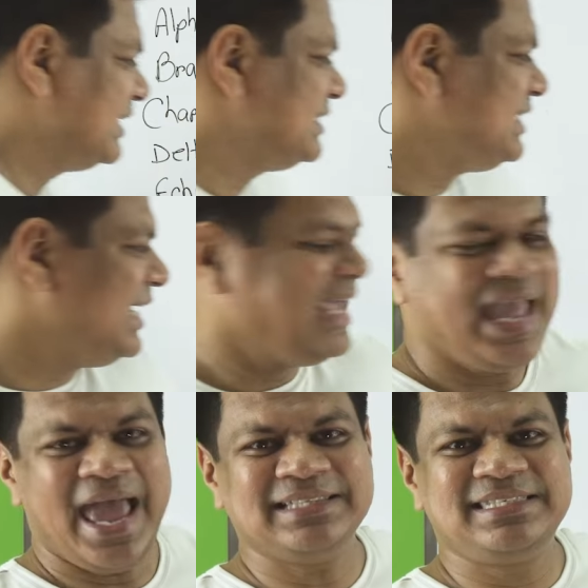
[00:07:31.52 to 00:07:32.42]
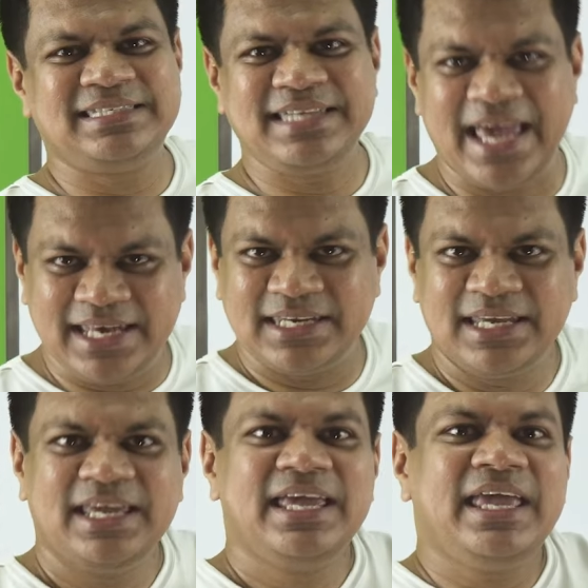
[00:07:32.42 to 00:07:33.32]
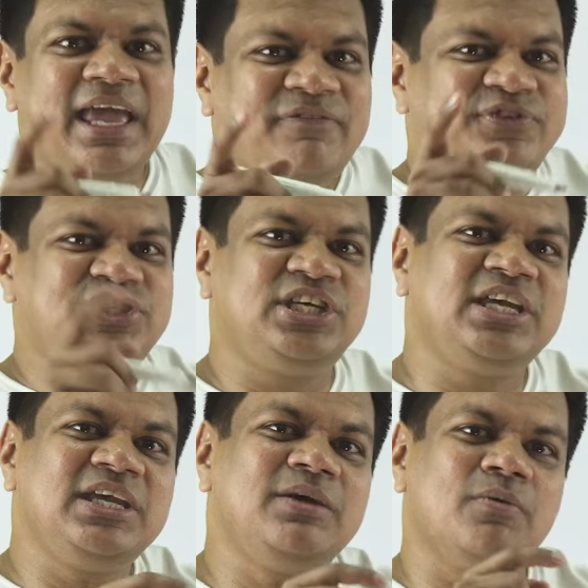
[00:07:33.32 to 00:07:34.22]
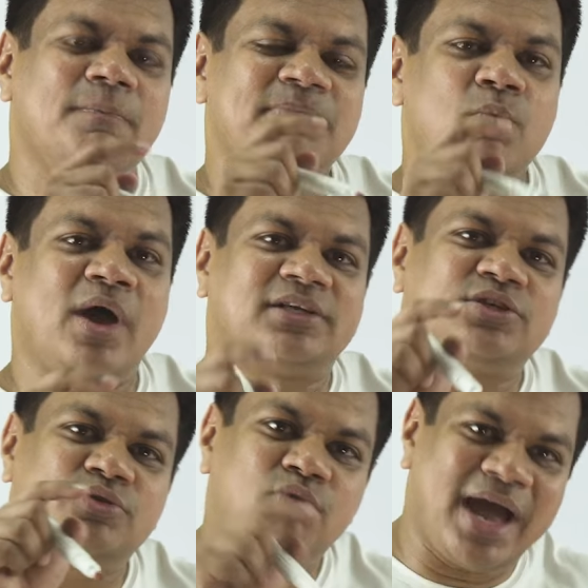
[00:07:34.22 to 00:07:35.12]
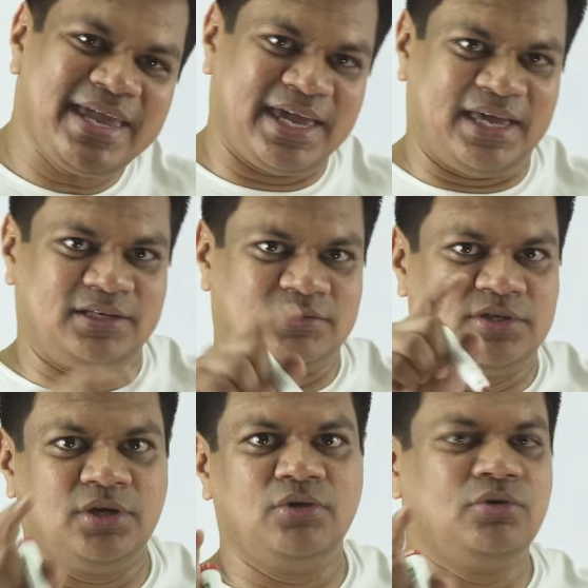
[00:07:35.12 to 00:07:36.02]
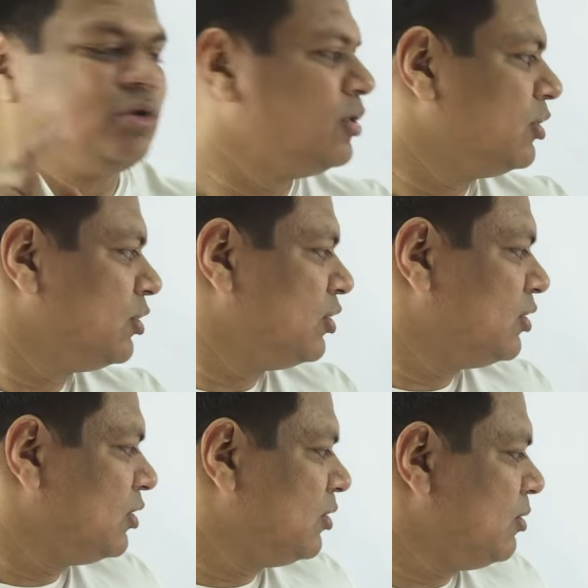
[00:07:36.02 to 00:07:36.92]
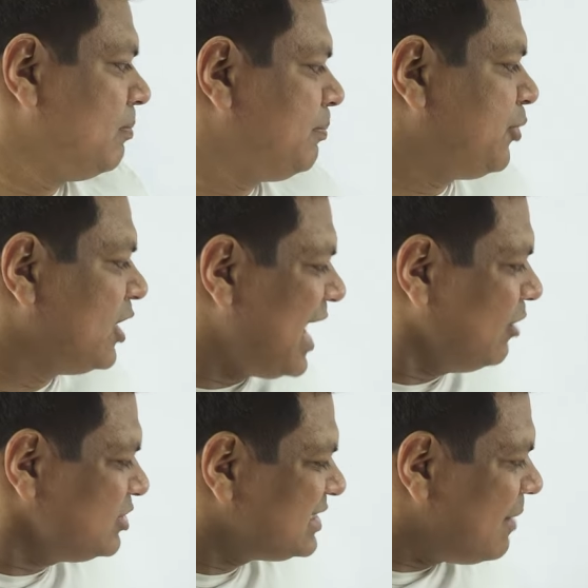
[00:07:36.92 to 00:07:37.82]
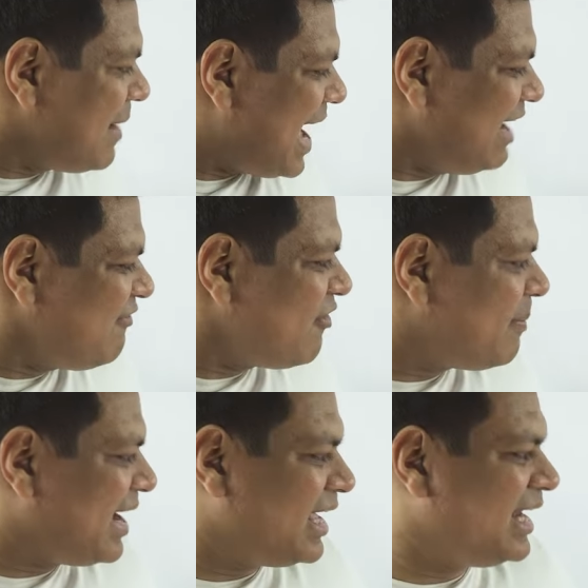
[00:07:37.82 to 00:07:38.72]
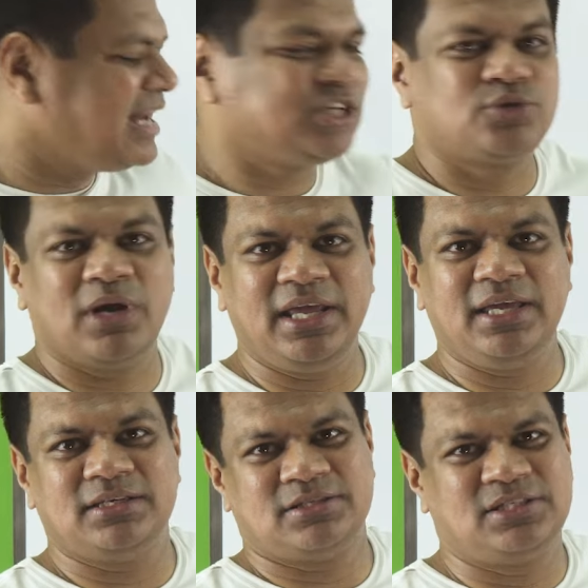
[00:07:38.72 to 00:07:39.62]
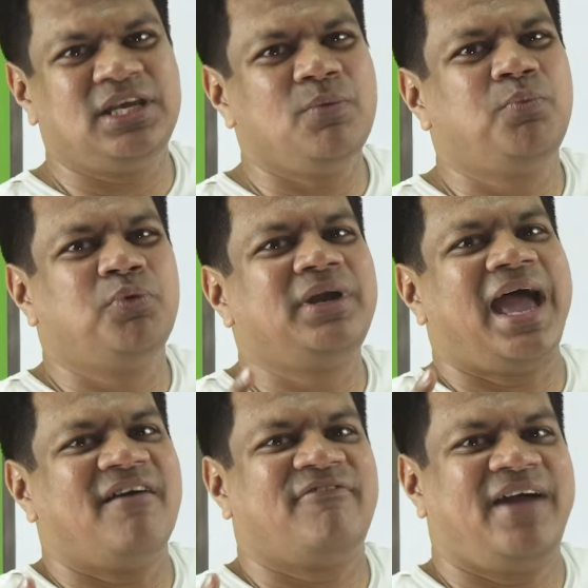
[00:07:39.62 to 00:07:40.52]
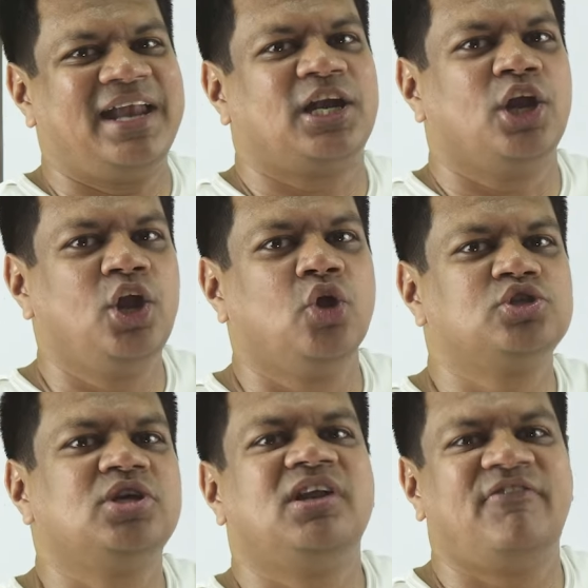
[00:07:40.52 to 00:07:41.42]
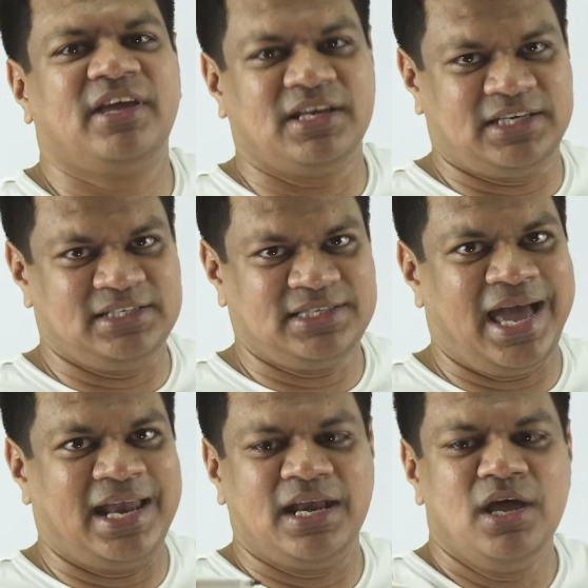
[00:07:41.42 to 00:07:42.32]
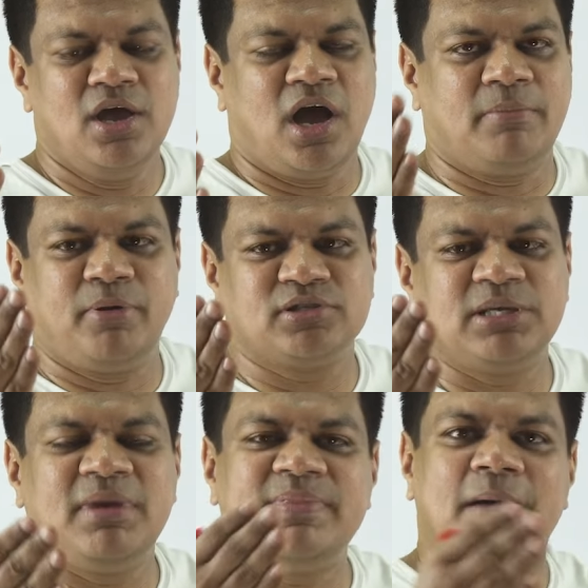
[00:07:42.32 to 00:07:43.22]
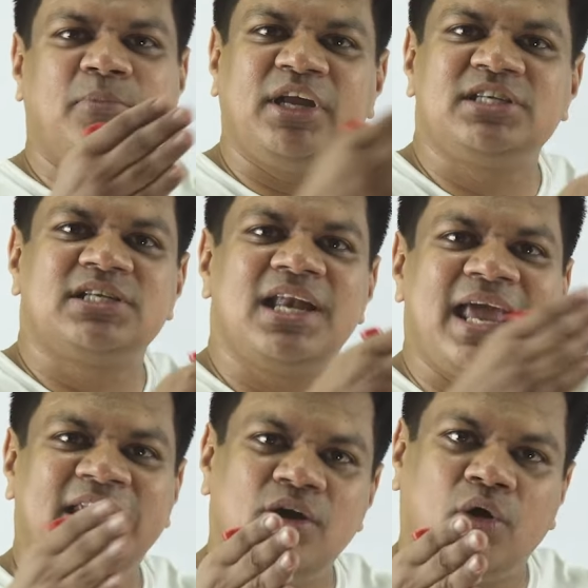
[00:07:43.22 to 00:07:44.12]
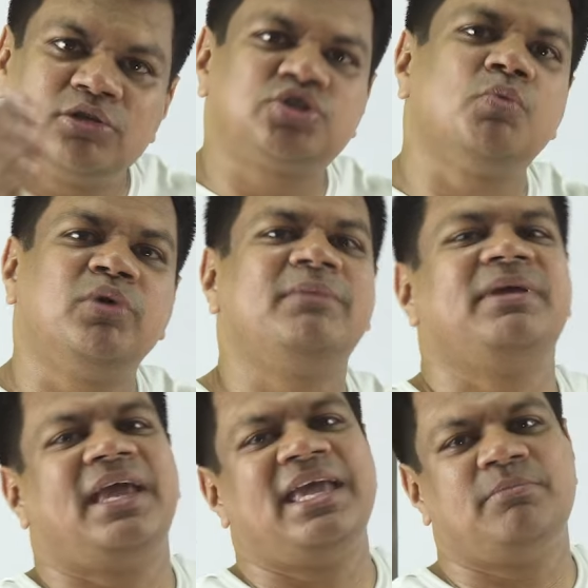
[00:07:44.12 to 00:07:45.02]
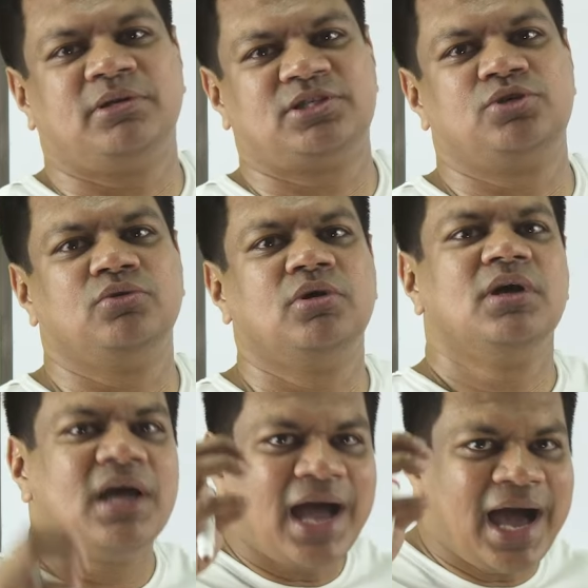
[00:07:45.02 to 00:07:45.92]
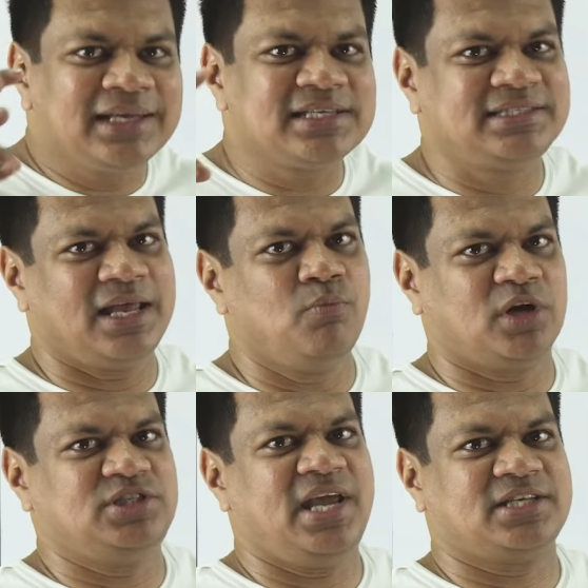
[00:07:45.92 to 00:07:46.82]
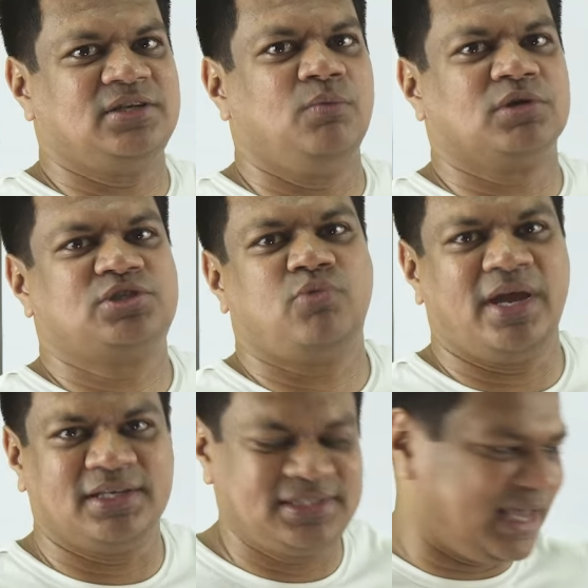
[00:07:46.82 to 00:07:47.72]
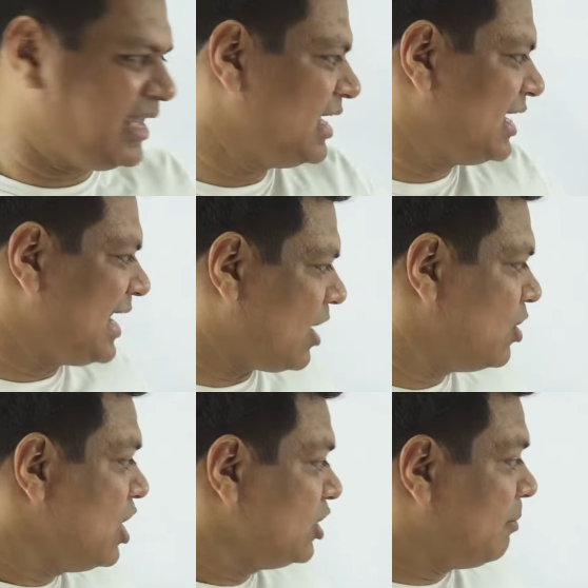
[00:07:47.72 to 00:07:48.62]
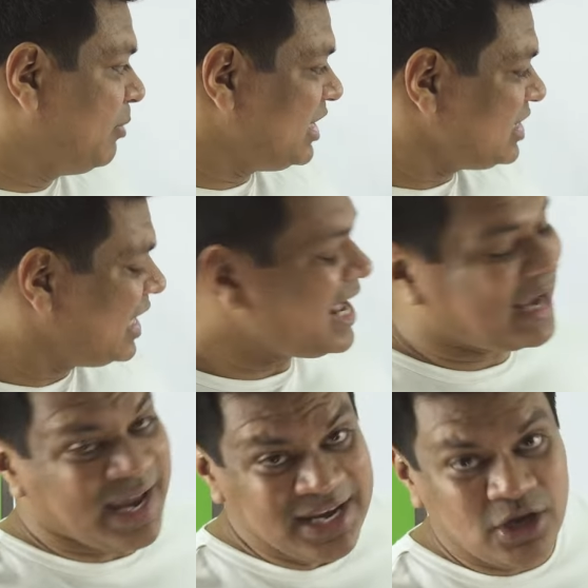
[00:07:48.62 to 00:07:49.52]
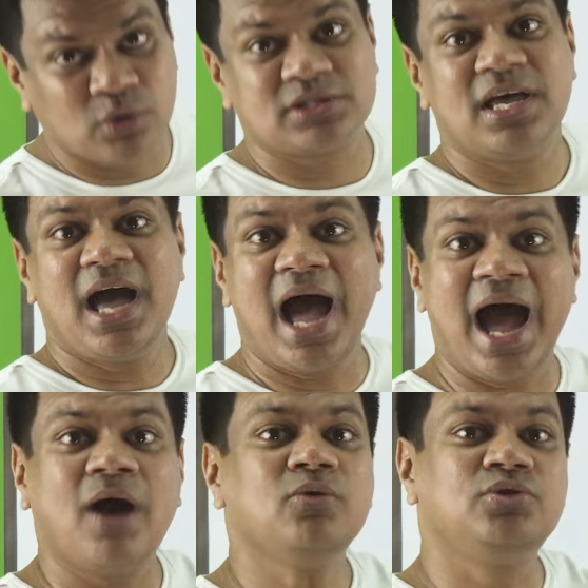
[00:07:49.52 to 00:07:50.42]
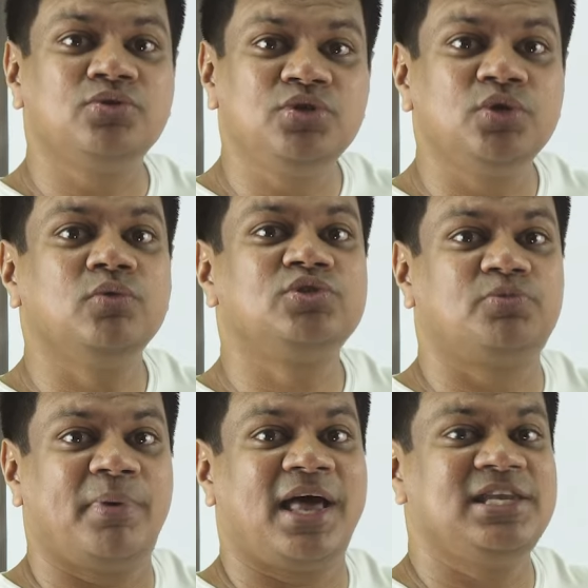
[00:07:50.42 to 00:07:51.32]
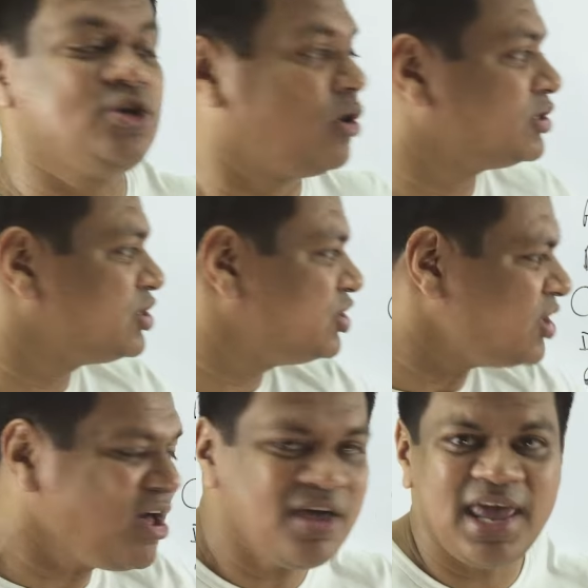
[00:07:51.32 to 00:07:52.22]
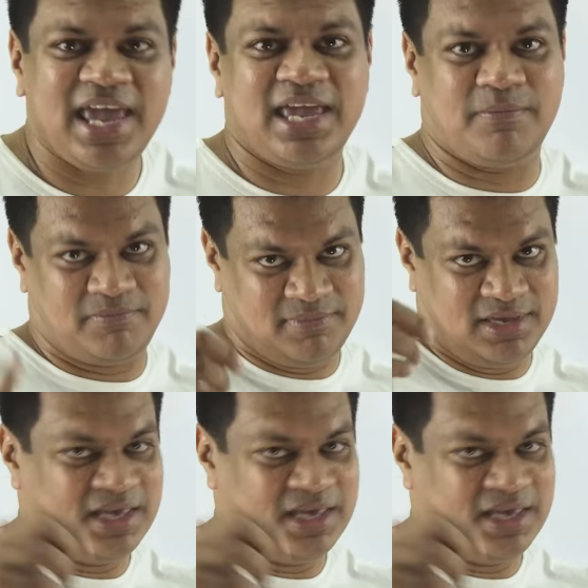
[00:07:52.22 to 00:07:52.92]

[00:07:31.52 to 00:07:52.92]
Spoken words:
See, instead, if she were trying to pronounce them alphabet literally, she would have had loads of difficulties, and possibly that British lady also wouldn't be able to understand what she actually was trying to say. Now, the British lady again goes, how do you spell your surname?